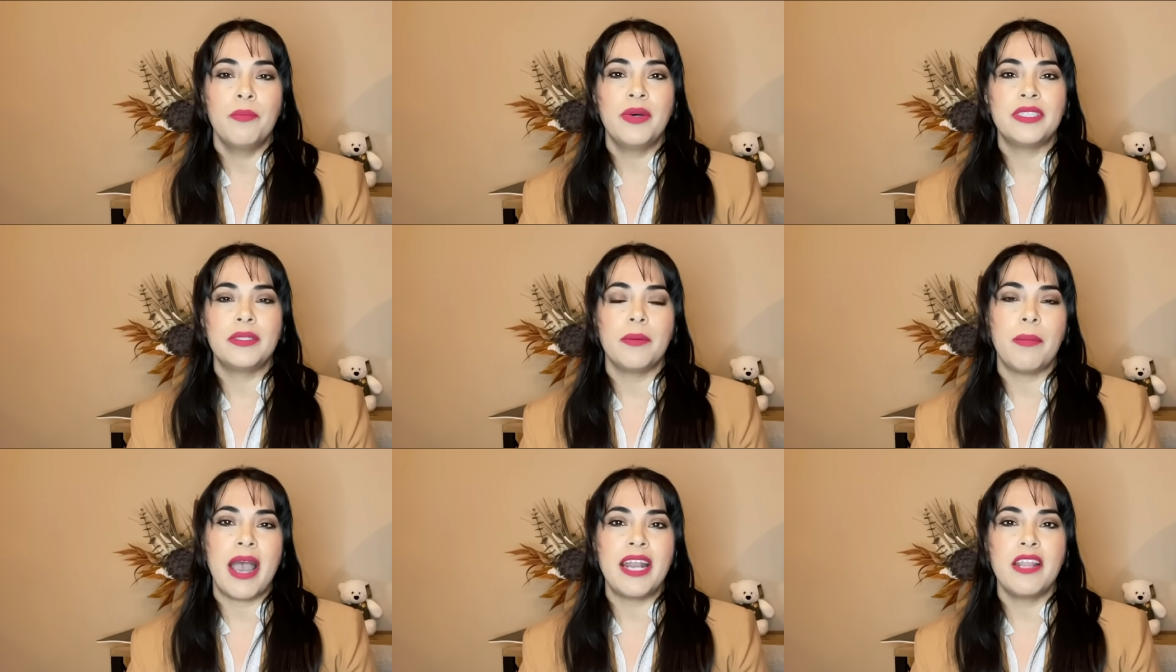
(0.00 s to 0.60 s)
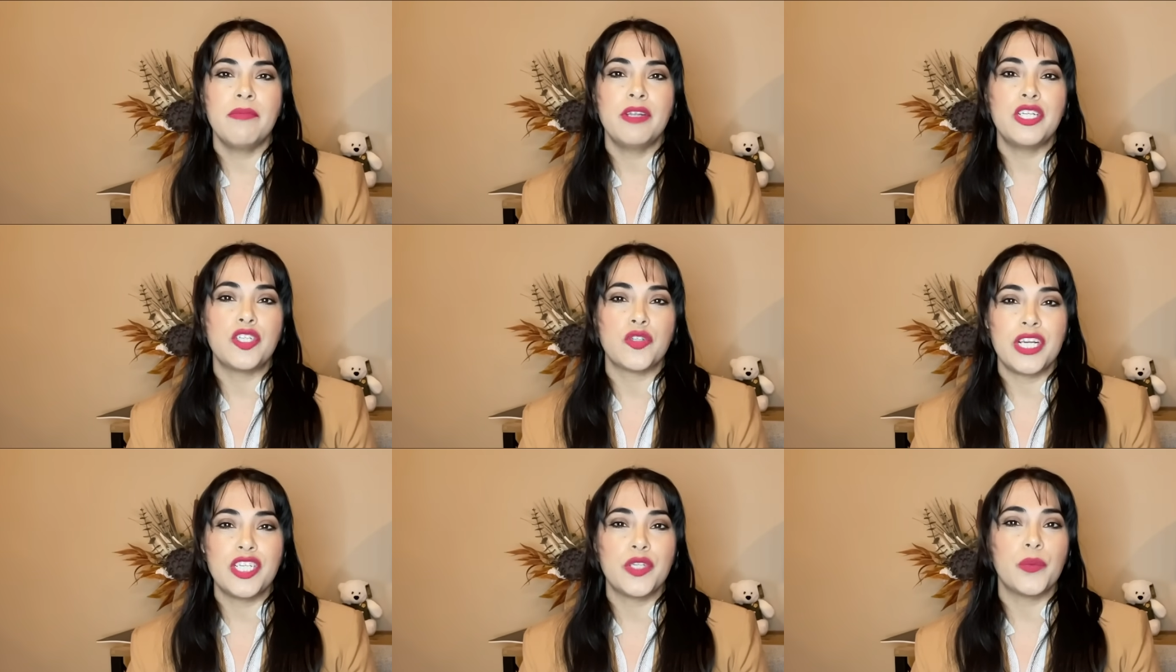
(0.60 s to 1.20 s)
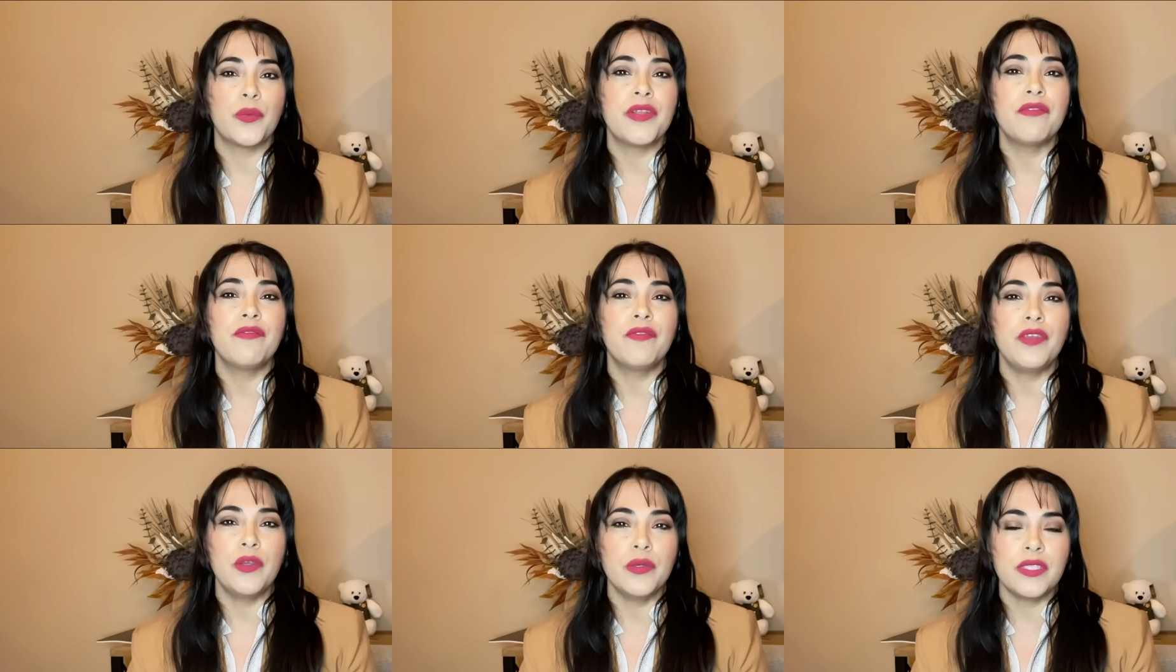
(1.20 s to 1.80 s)
But the Biden administration
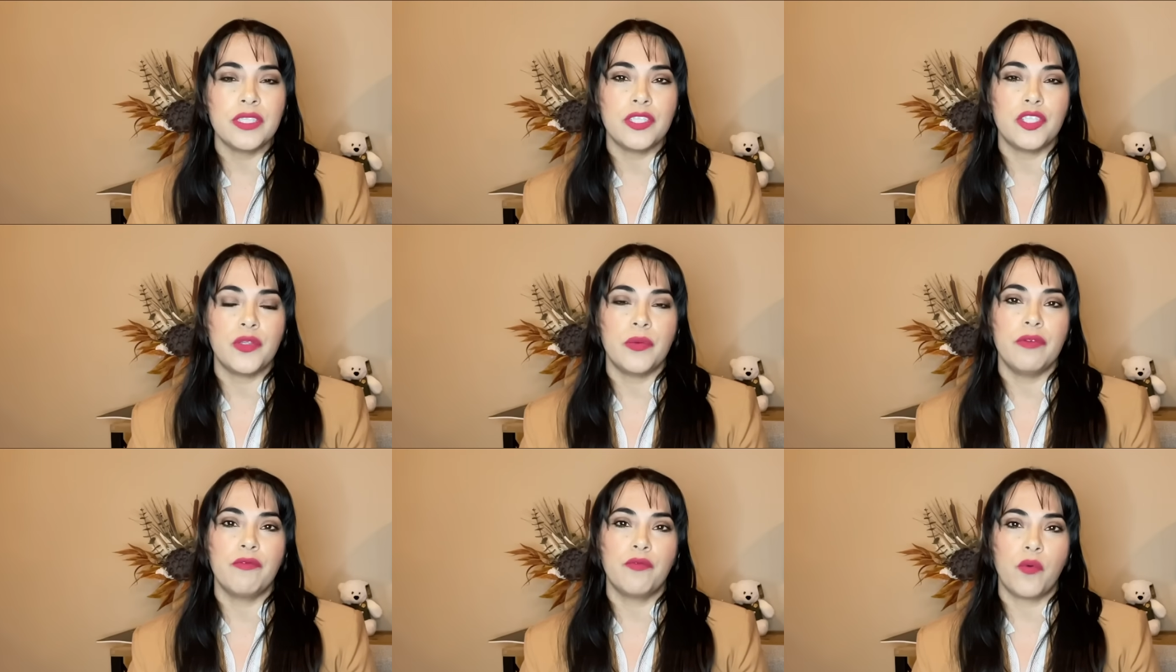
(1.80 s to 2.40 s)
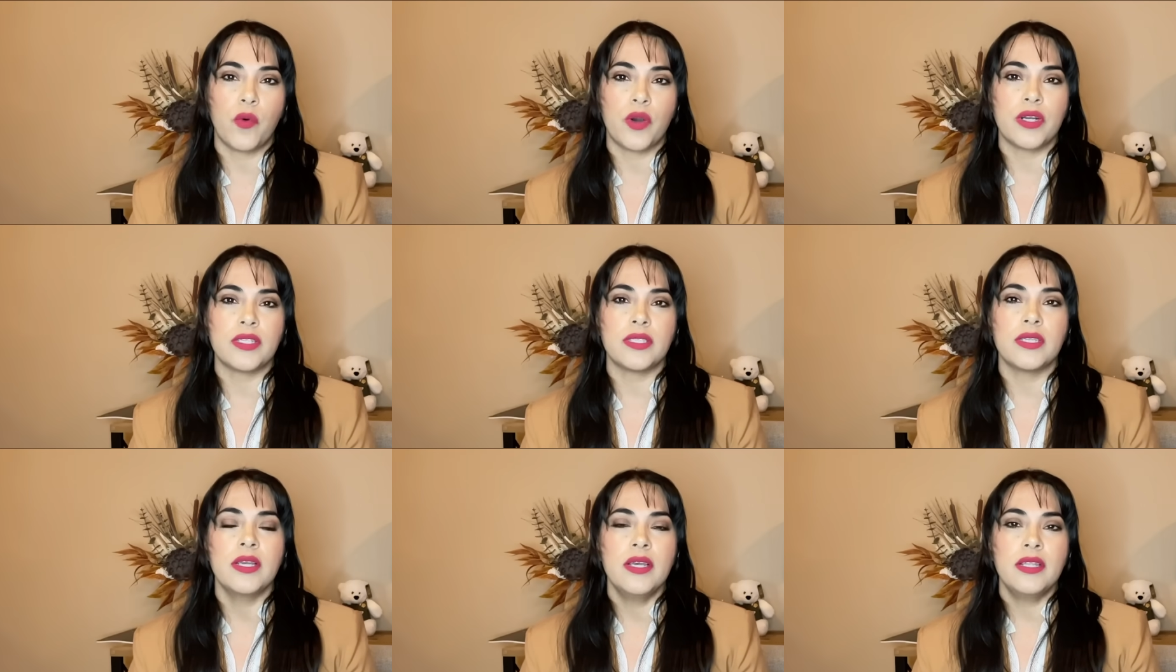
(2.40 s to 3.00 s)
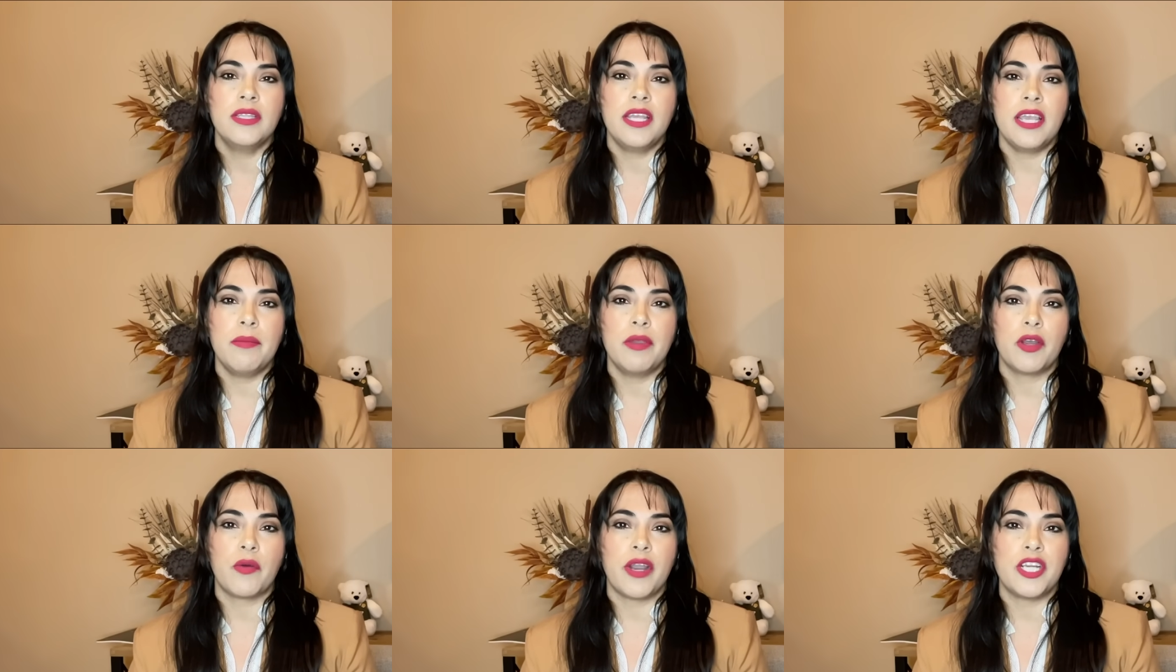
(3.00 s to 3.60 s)
refuses to enforce the
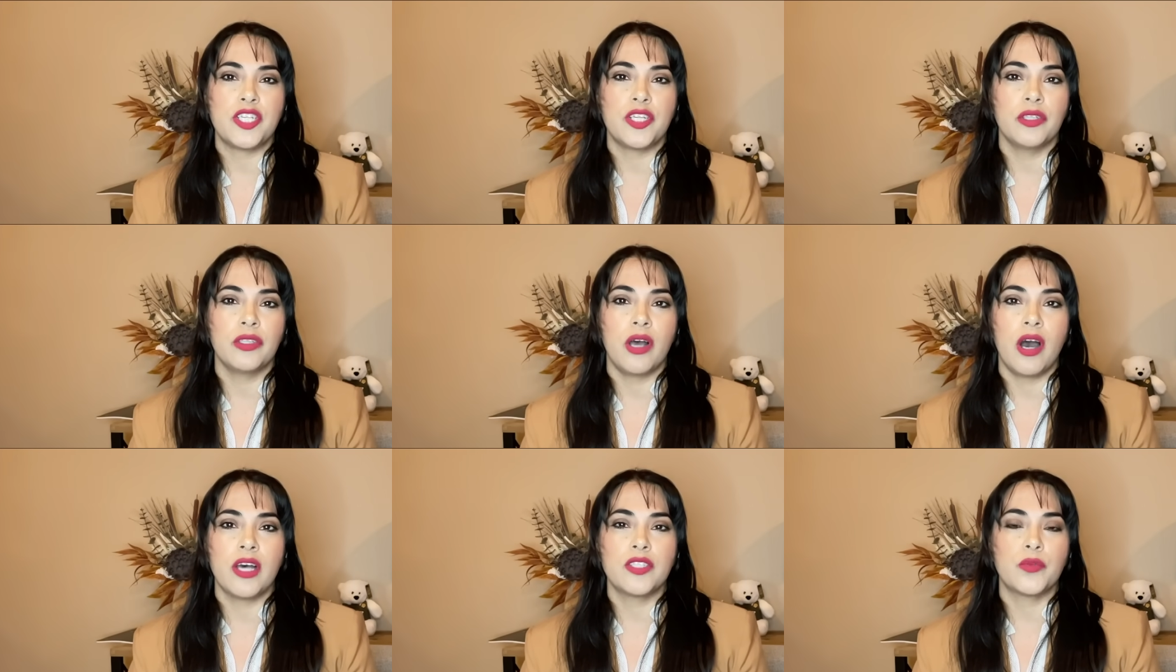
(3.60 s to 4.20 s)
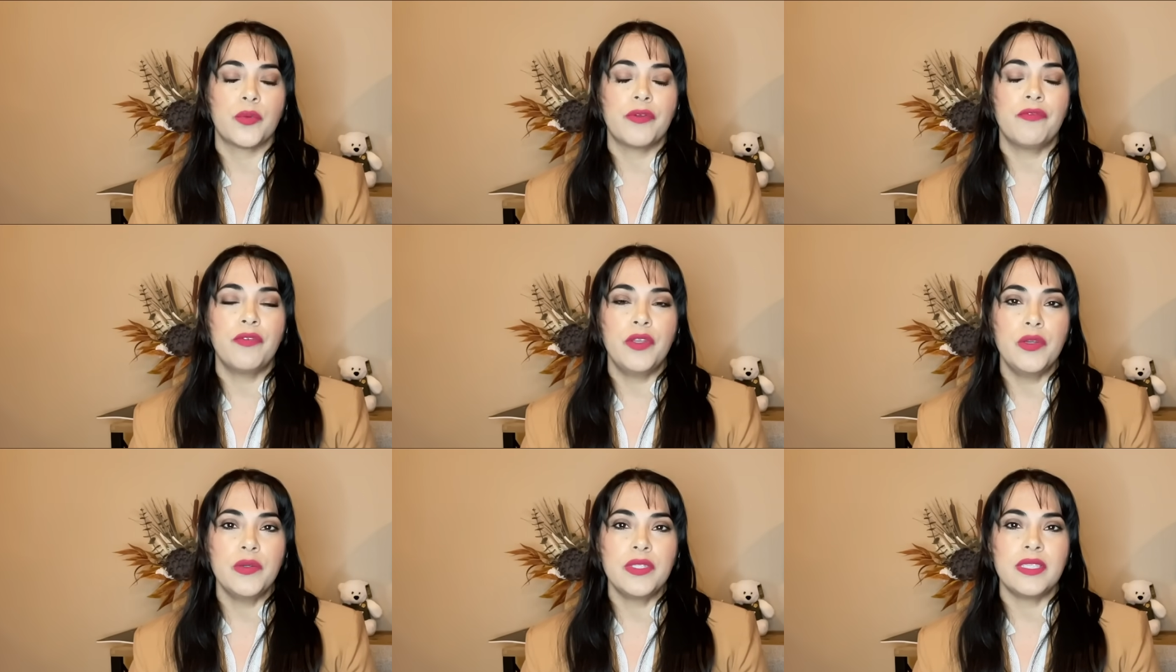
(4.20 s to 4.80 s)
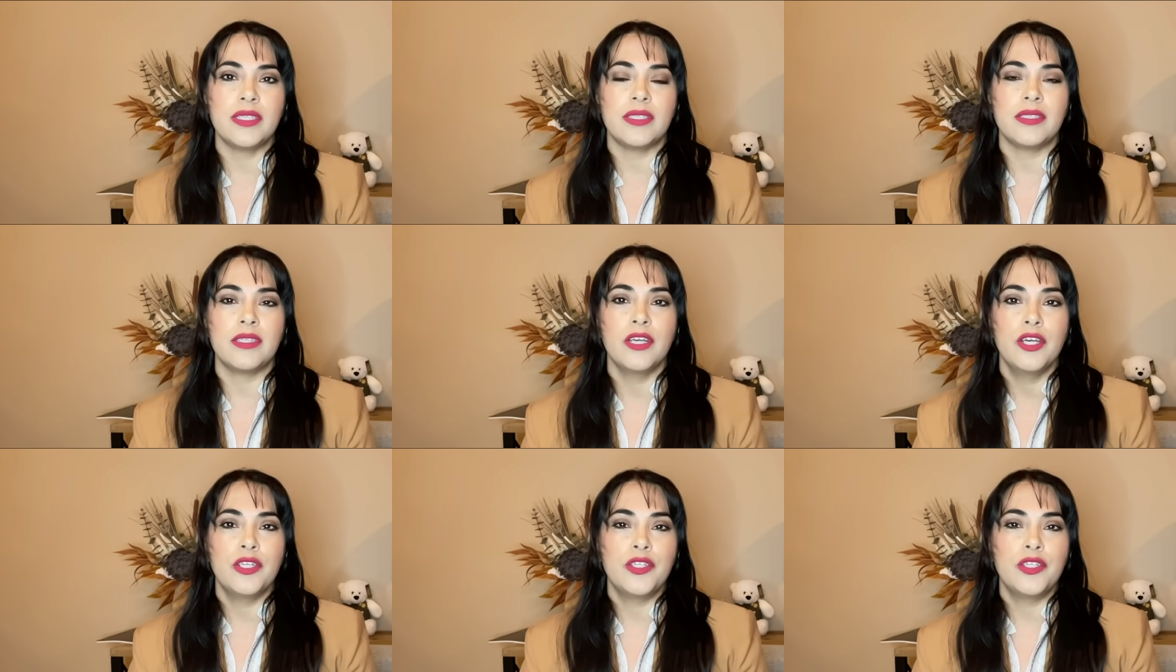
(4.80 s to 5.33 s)
immigration laws, refuses